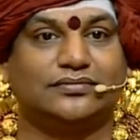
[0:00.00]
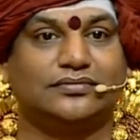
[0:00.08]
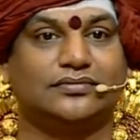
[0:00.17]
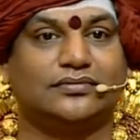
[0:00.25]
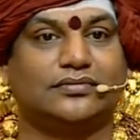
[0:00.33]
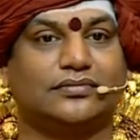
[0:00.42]

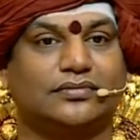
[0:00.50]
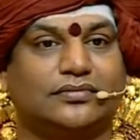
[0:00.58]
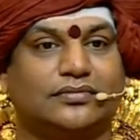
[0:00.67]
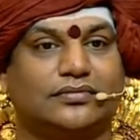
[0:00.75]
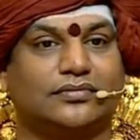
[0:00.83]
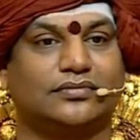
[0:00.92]

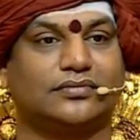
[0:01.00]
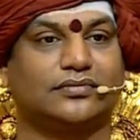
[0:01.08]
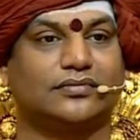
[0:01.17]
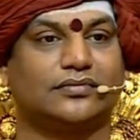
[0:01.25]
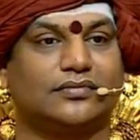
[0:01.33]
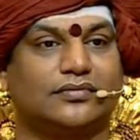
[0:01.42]

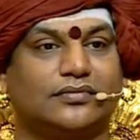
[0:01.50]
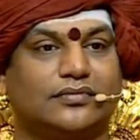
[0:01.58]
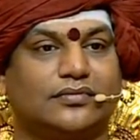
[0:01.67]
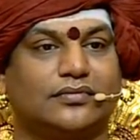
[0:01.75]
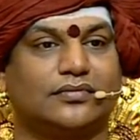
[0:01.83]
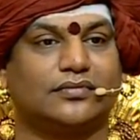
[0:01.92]

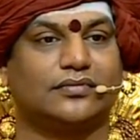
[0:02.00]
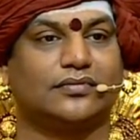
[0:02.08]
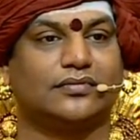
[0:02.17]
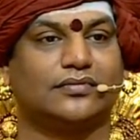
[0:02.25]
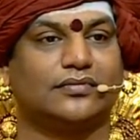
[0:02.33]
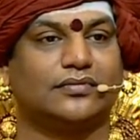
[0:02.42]

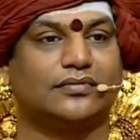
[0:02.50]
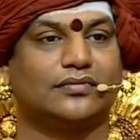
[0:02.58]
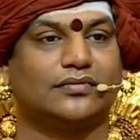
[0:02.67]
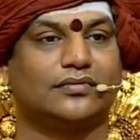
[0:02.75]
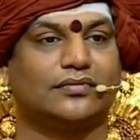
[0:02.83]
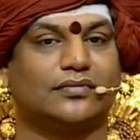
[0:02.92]

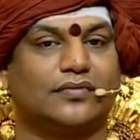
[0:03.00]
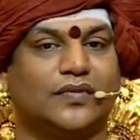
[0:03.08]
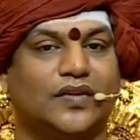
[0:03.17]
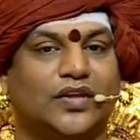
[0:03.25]
(silence)